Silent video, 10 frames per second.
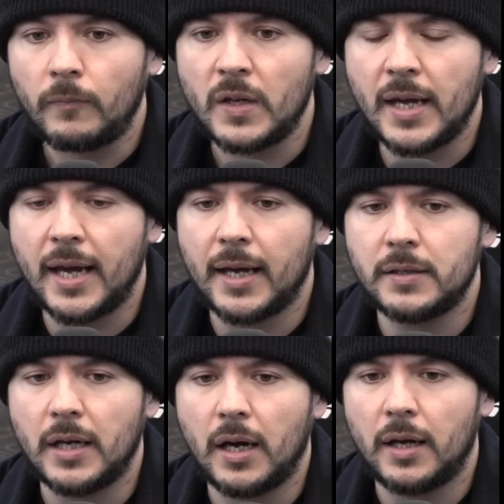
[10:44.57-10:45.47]

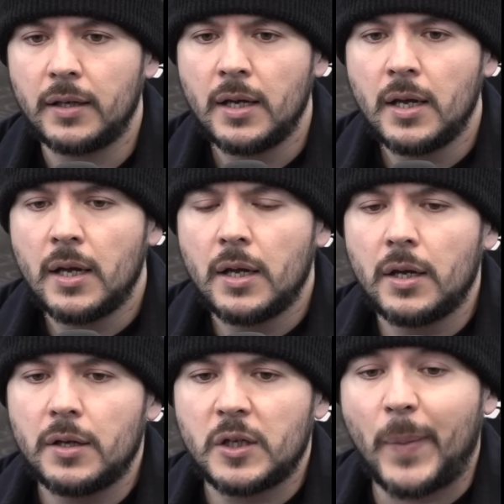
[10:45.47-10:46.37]
And uh,
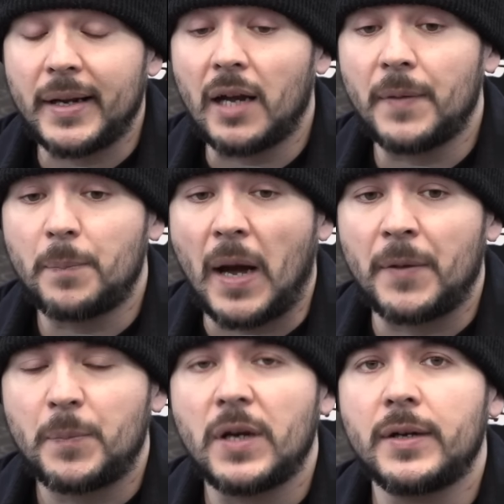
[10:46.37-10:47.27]
depending on the on
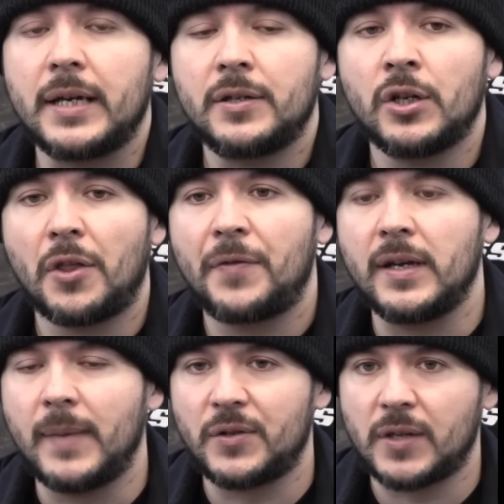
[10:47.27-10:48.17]
the period, you know, the thing
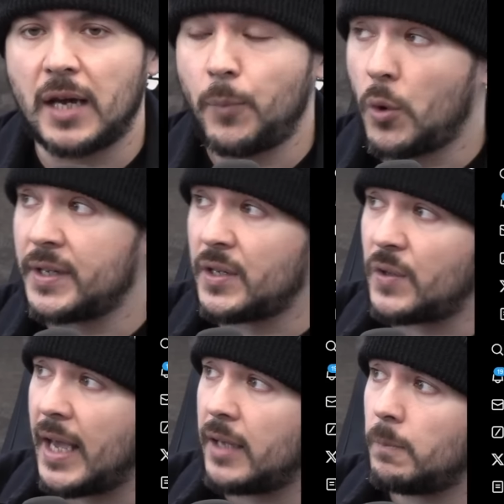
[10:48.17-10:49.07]
about skateboarding is
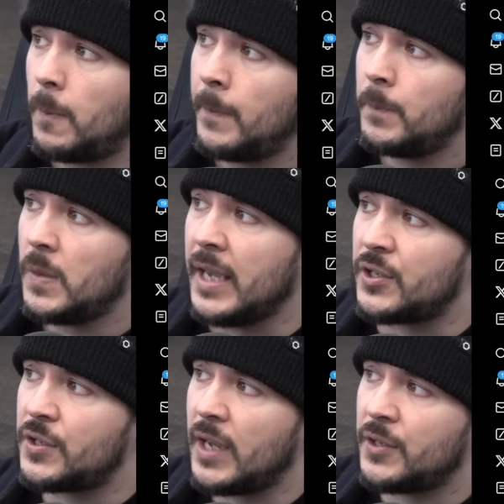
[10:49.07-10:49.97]
that
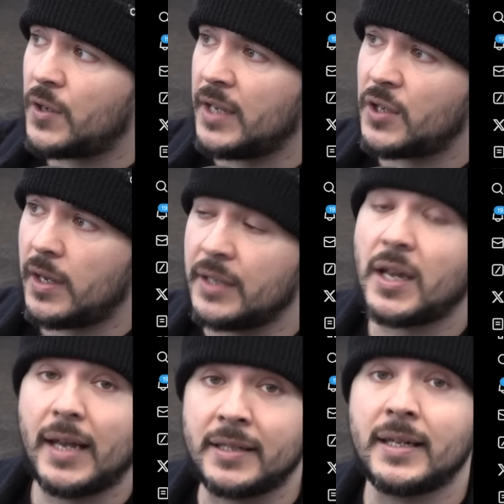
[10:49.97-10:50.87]
it's it's it's a it's
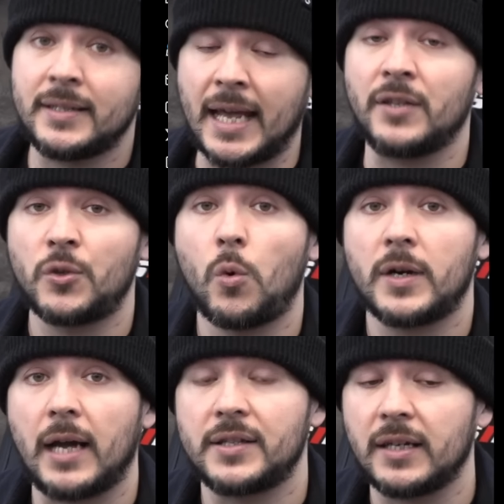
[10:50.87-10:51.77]
a it's an intense
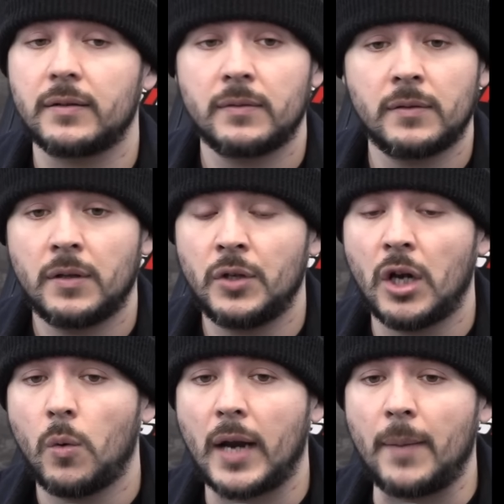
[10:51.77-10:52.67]
workout. It's like you
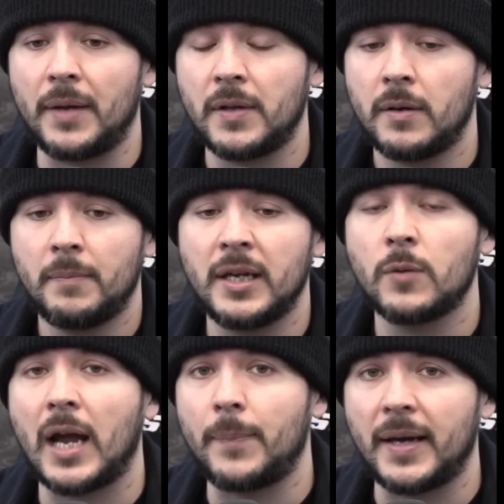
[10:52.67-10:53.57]
know, when I'm on the mini
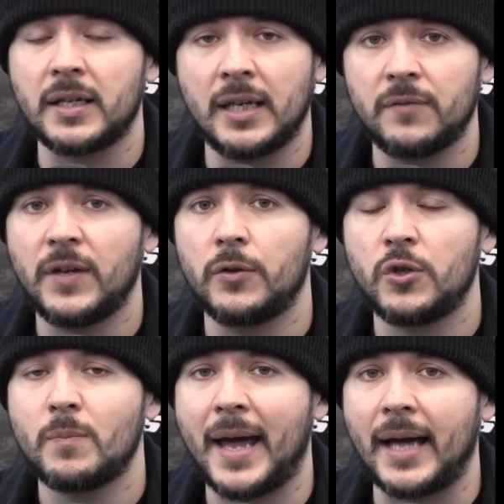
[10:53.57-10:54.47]
ramp, I can hit
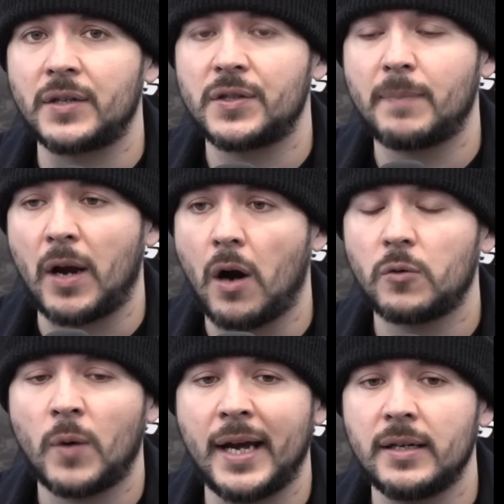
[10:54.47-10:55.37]
VO2 max. My heart
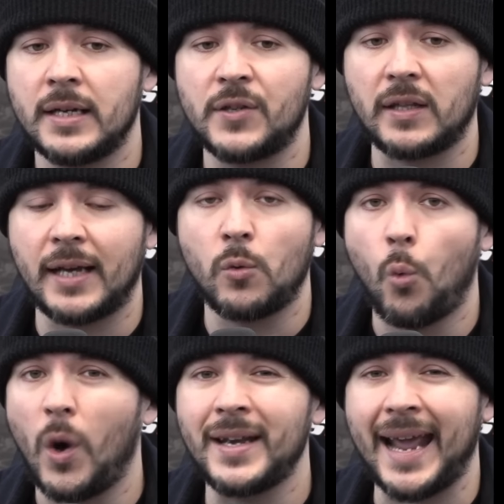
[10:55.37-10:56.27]
rate is at like
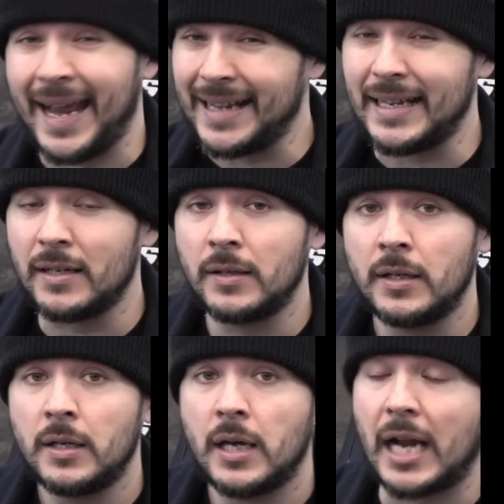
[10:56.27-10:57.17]
180,
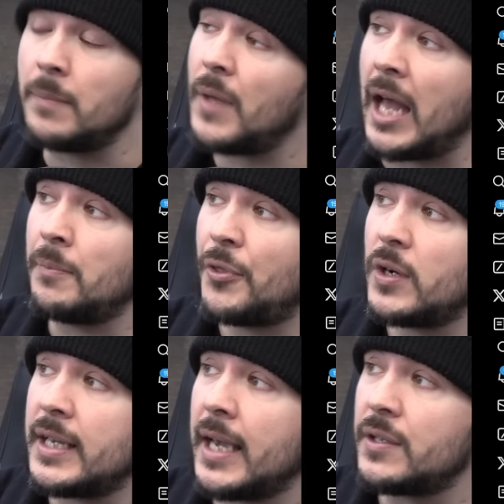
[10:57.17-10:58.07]
and I'm I'm
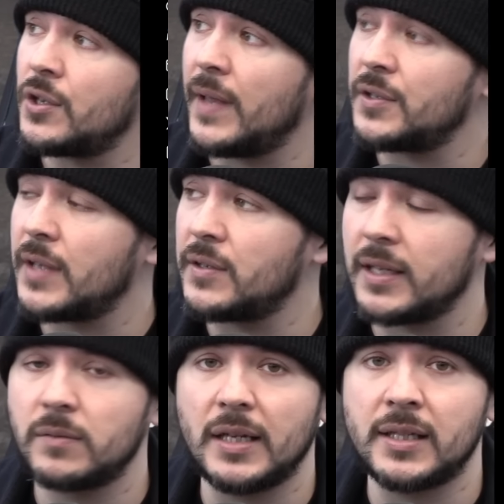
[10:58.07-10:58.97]
38, so that's that's
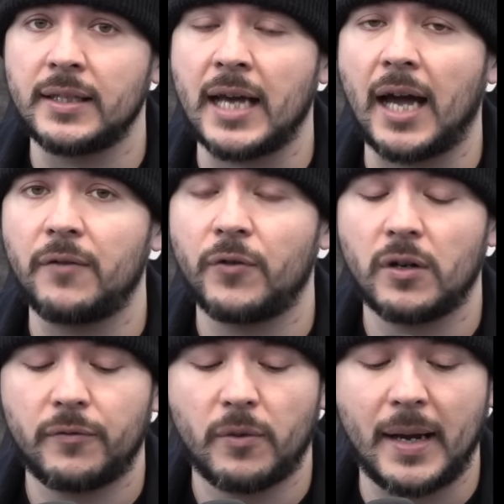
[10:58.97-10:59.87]
like decently high
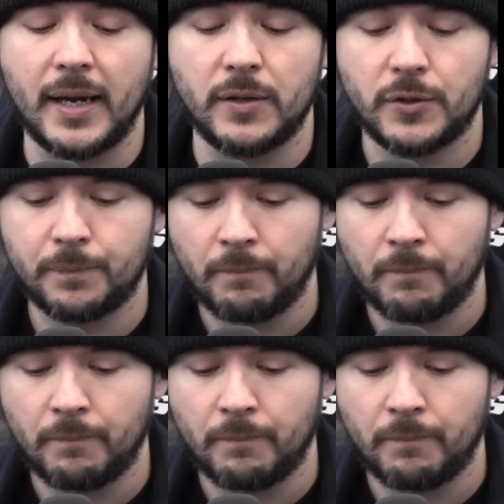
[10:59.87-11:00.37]
for for my age.